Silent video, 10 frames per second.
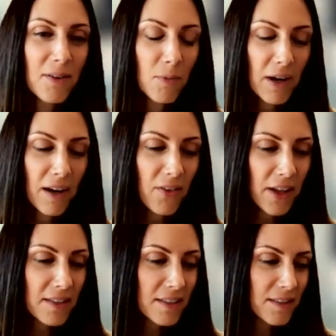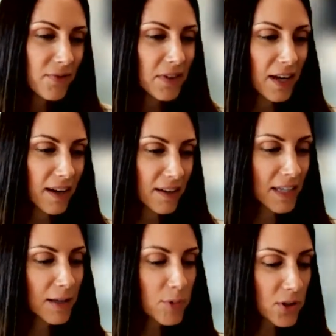Wow, that's yeah,
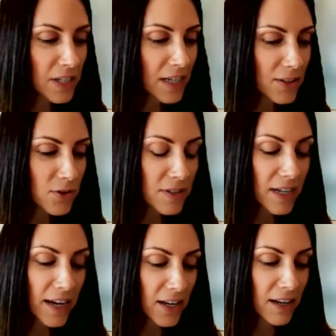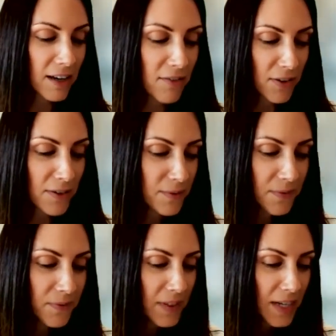keeps your day interesting. I could never,
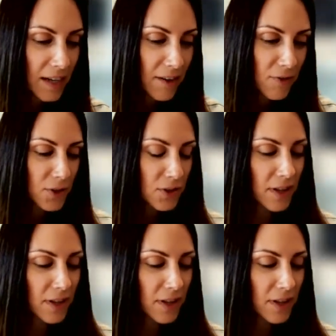yeah, never do